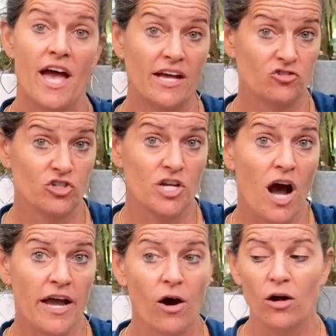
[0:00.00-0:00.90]

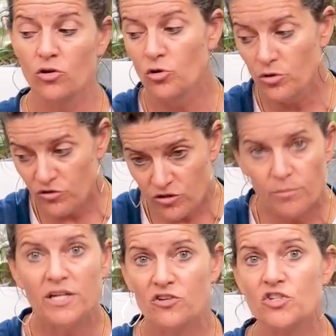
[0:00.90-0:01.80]
estradiol, who is
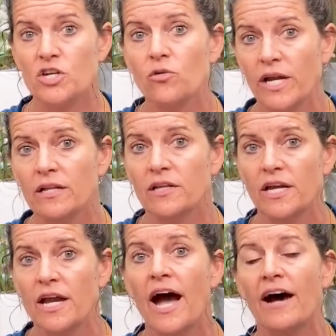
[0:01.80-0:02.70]
diminishing
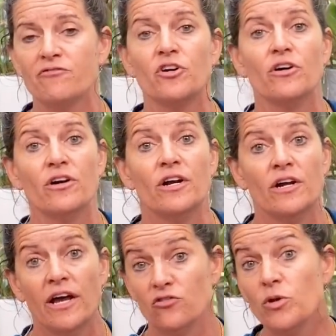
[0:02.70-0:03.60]
greatly after,
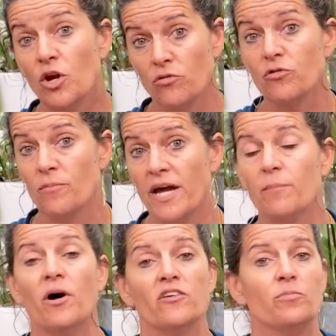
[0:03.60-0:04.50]
as we go through
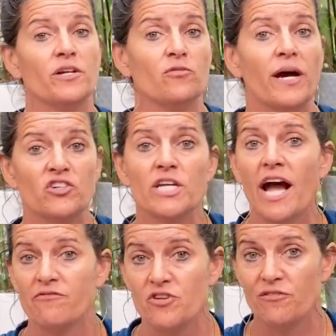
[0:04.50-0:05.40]
menopause, but especially
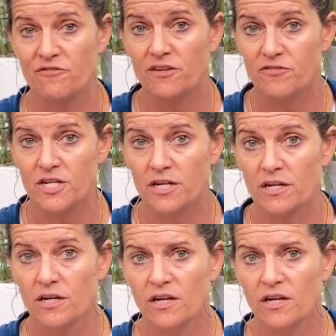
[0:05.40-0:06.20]
after 50.